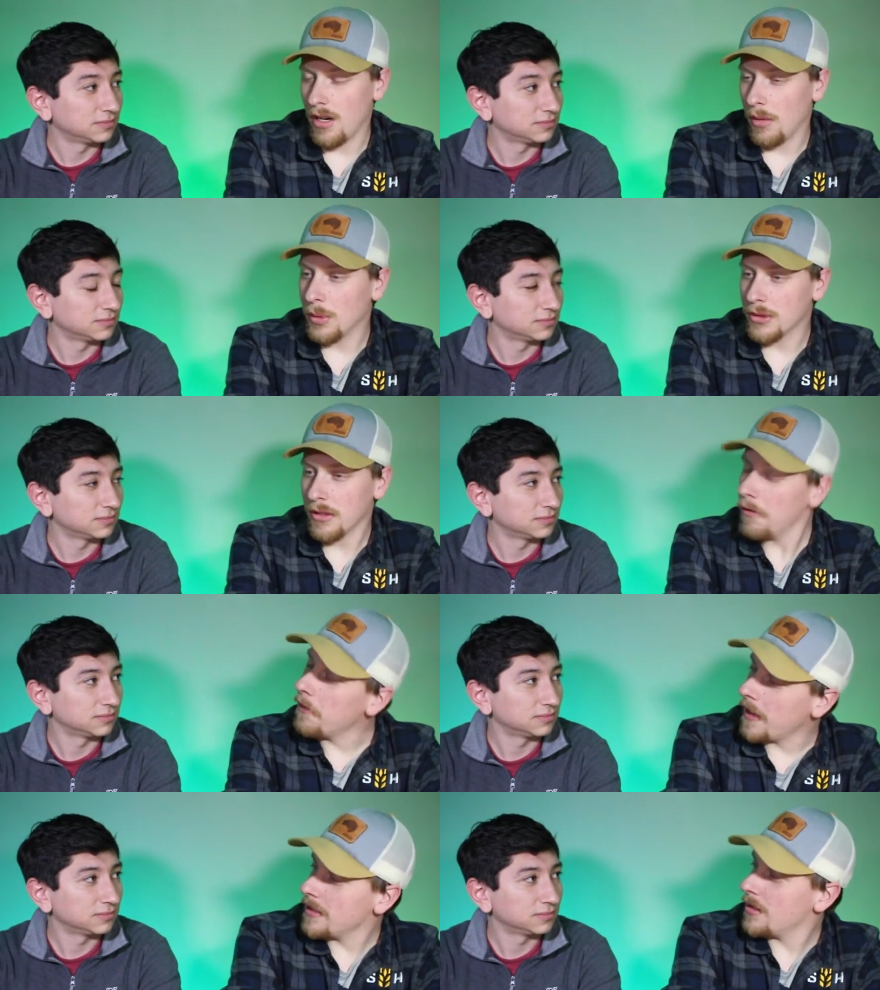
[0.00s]
Speaker 1: almost
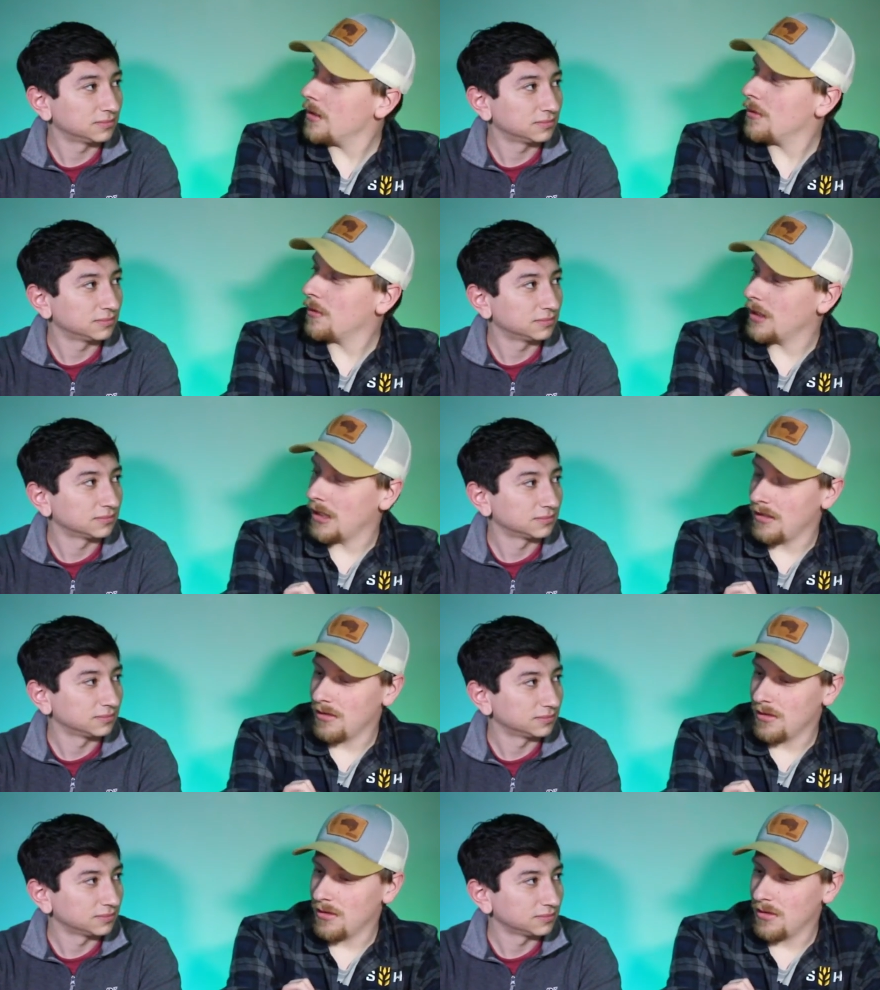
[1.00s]
offensively
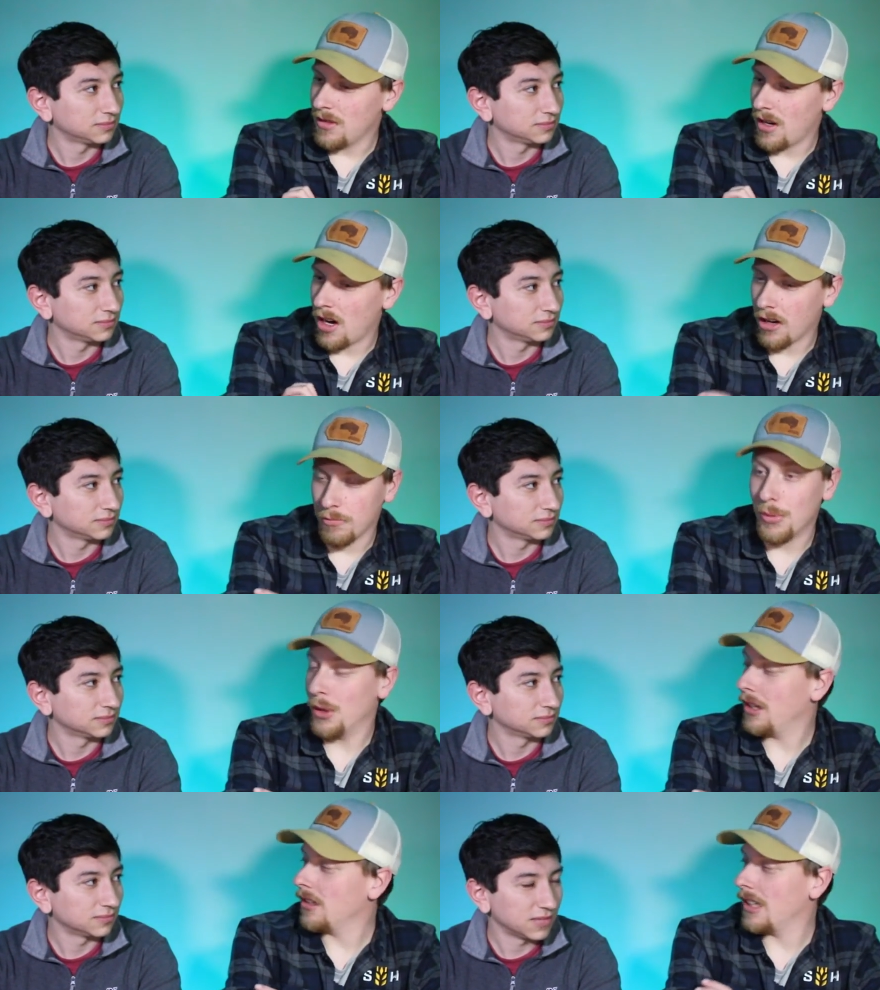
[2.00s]

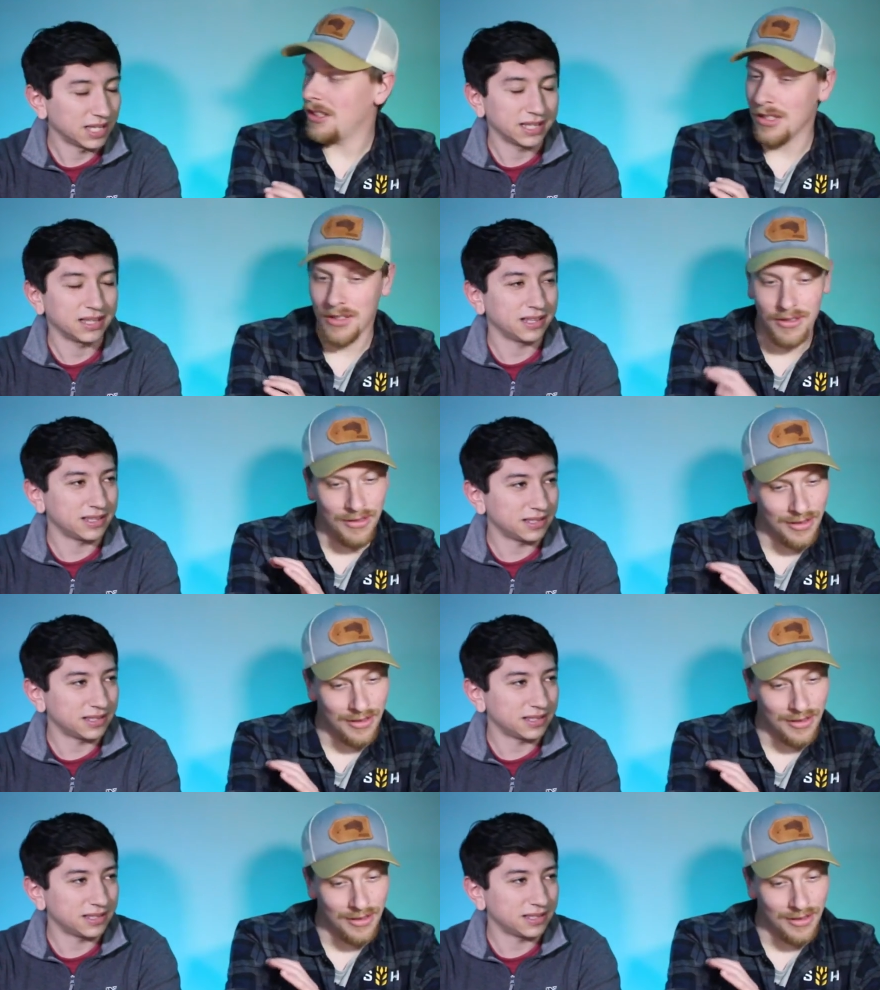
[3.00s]
off-putting, like just